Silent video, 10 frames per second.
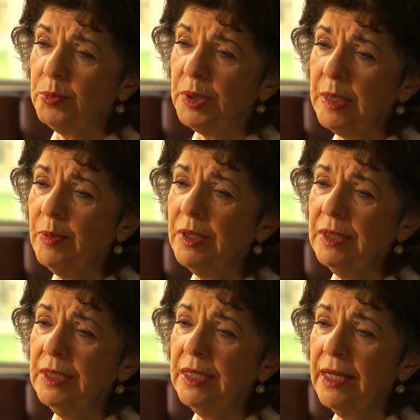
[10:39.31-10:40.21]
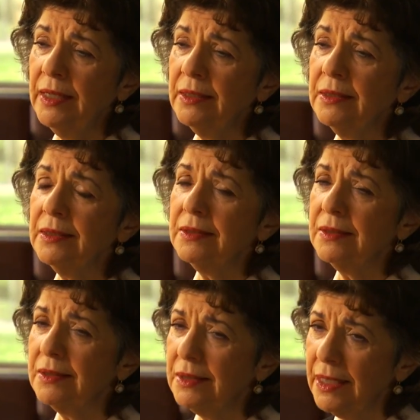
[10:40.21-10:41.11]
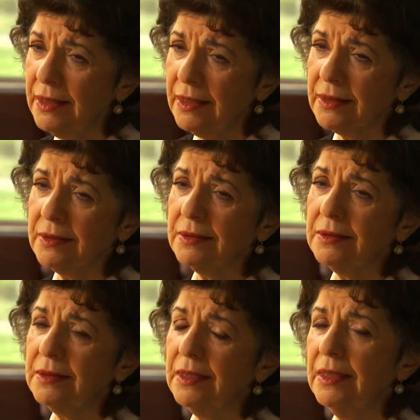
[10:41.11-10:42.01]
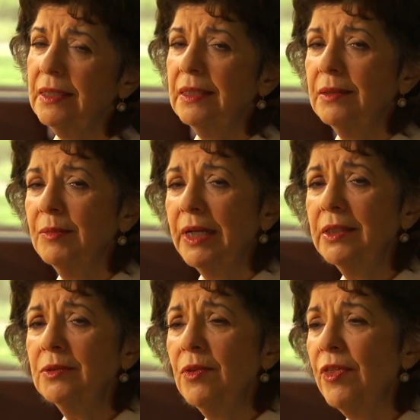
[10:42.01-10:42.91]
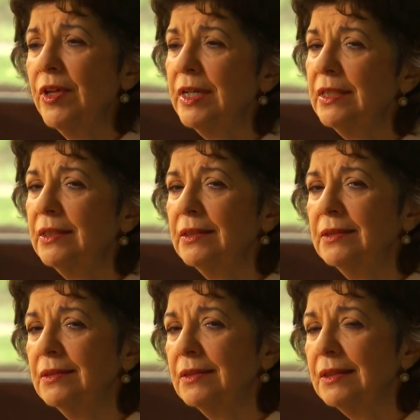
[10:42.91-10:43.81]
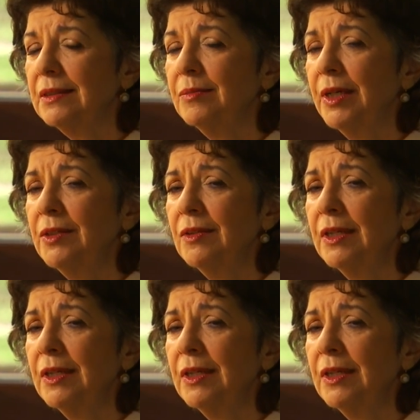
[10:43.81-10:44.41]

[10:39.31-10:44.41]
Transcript: people in hell stay there. My own thought is, I